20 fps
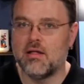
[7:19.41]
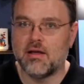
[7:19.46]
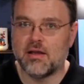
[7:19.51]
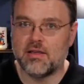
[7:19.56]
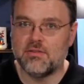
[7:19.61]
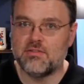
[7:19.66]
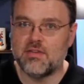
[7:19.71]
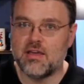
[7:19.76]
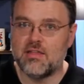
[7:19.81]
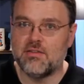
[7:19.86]
Like
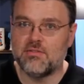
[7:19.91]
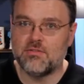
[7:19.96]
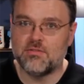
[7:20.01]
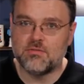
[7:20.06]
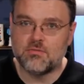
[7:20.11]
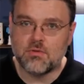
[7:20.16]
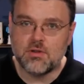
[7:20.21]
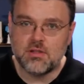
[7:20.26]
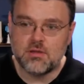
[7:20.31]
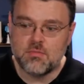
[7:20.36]
I say, this
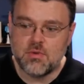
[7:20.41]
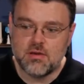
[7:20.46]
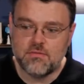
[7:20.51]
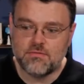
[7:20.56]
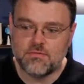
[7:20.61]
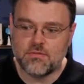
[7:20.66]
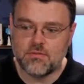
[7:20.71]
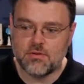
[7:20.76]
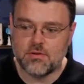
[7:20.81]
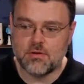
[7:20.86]
is really
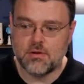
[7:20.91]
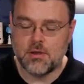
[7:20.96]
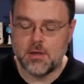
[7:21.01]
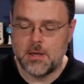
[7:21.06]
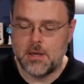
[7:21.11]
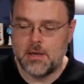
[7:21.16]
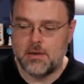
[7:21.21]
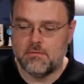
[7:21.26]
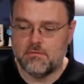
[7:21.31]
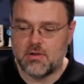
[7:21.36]
meant for
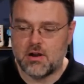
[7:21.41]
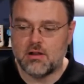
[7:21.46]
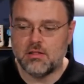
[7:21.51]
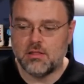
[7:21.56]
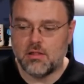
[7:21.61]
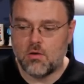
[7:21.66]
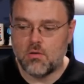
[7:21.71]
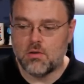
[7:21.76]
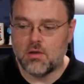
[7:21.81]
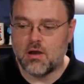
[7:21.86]
very
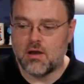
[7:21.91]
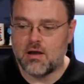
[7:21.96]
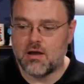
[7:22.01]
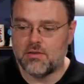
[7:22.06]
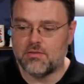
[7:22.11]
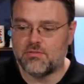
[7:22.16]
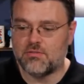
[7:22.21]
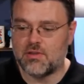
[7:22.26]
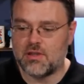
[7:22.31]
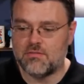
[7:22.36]
low
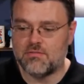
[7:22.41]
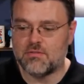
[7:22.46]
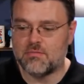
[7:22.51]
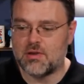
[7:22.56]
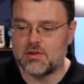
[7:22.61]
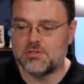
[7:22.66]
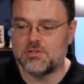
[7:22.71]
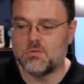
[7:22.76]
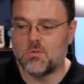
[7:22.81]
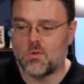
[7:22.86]
cost
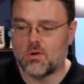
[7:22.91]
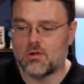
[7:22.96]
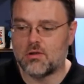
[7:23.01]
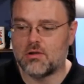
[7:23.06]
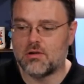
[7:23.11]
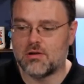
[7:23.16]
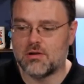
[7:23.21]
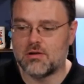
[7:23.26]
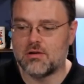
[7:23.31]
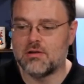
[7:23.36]
information
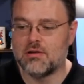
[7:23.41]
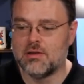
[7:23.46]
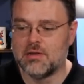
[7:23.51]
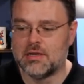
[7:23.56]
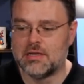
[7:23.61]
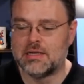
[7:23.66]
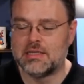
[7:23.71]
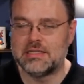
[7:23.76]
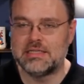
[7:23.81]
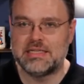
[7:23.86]
worker
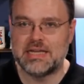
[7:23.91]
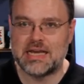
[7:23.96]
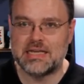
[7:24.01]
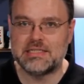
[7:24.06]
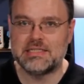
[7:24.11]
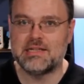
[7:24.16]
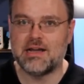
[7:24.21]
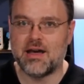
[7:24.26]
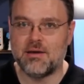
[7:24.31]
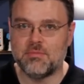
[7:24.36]

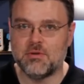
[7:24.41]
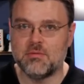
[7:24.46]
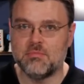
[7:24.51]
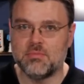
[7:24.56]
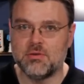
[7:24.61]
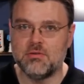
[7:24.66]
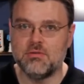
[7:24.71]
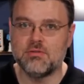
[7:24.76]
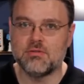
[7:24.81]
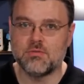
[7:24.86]
desktop
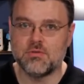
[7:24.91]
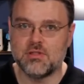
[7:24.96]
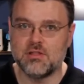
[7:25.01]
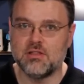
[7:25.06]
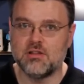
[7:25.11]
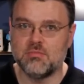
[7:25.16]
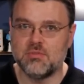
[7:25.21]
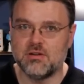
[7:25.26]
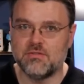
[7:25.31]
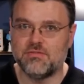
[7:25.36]
computer with a
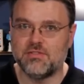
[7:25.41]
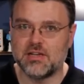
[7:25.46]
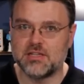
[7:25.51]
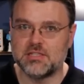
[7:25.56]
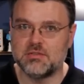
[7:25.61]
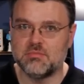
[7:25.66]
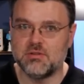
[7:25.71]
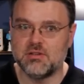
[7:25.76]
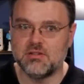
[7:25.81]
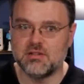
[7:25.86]
little bit of
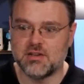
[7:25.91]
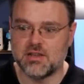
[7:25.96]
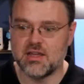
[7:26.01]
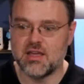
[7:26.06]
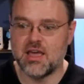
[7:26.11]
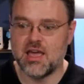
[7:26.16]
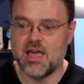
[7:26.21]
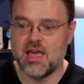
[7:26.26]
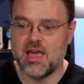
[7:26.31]
flexibility.